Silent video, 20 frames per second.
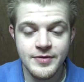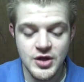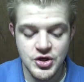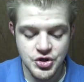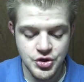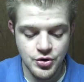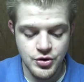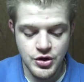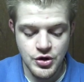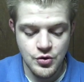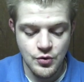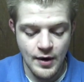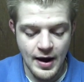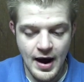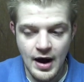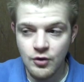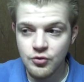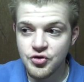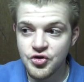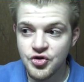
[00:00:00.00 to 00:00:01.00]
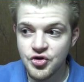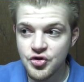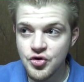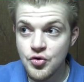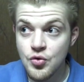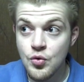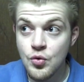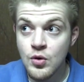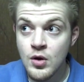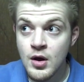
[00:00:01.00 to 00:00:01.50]
They show you how
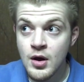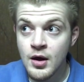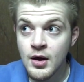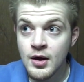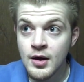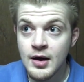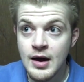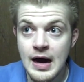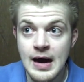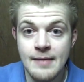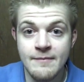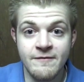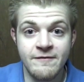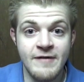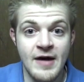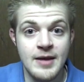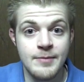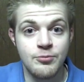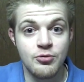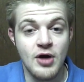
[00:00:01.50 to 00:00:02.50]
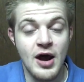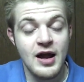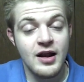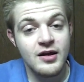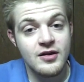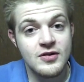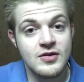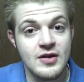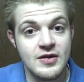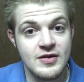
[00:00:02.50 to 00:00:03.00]
to um, find
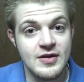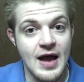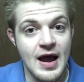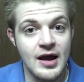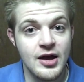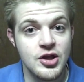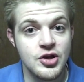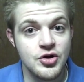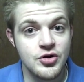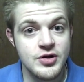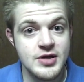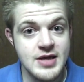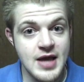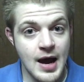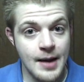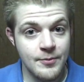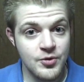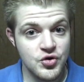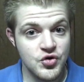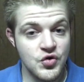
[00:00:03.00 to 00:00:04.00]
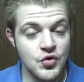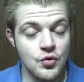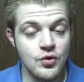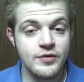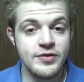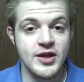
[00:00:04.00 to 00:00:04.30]
products to stock in your e-commerce store.